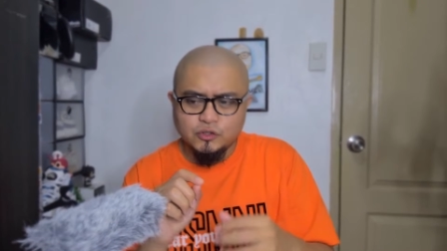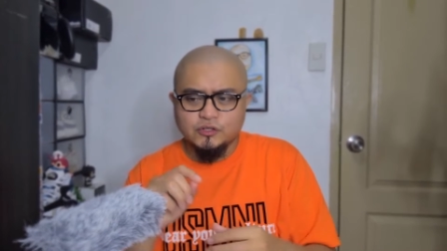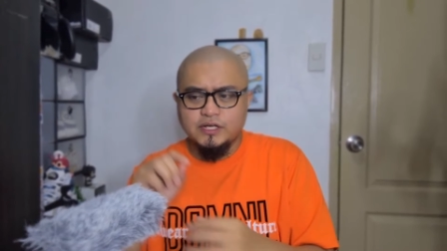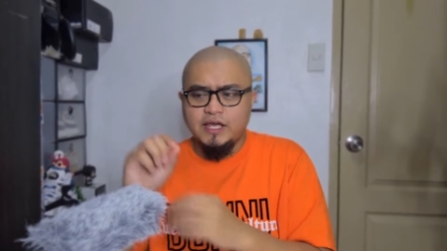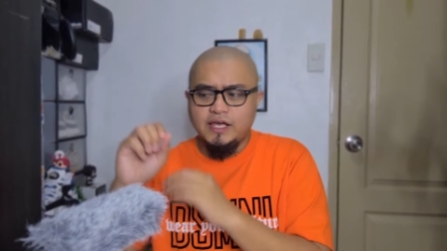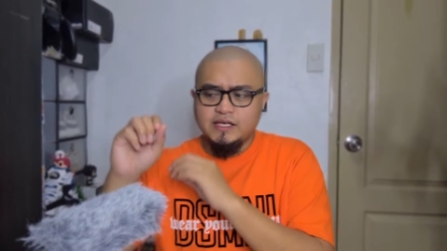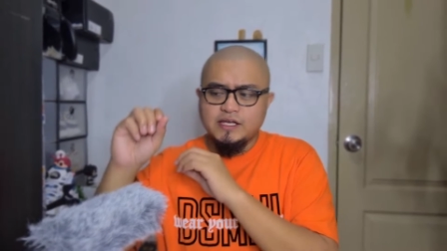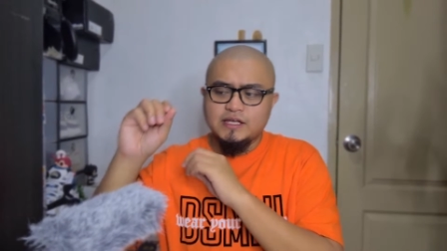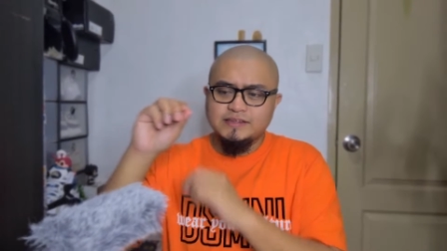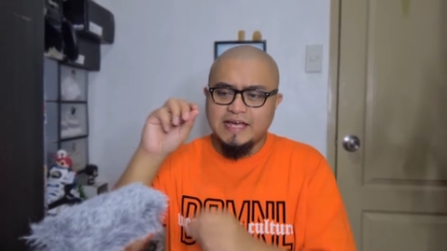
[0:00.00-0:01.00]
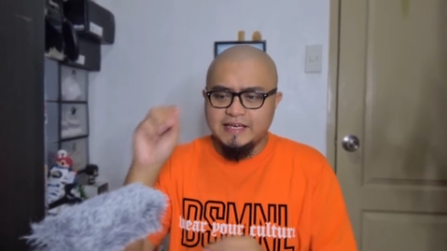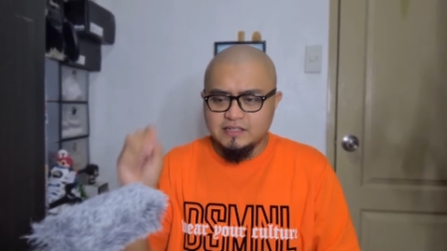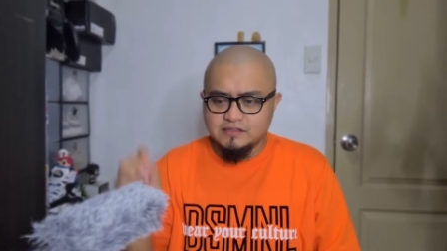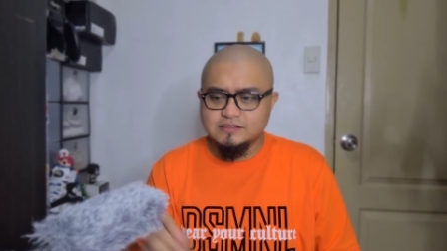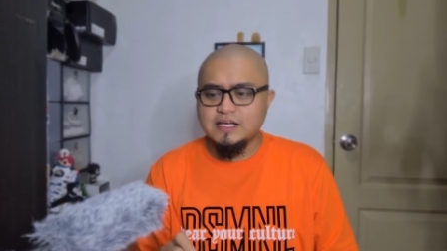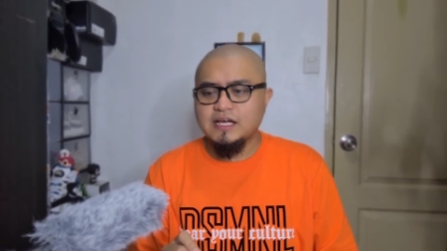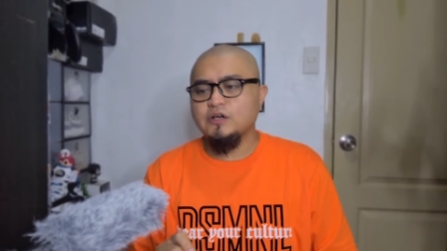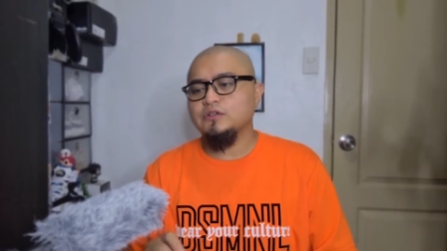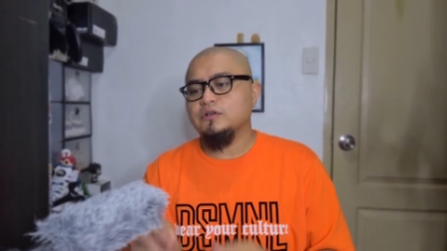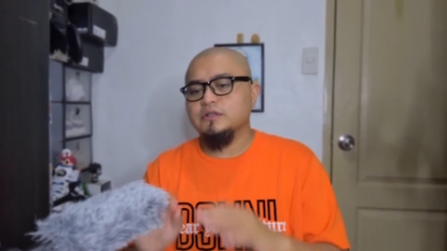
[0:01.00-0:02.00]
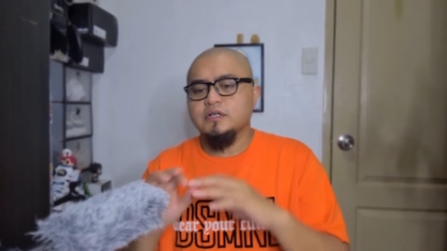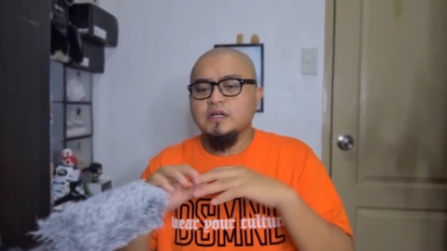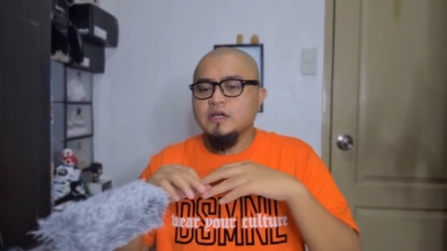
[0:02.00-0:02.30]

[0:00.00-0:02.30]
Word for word: or a uh, dial down or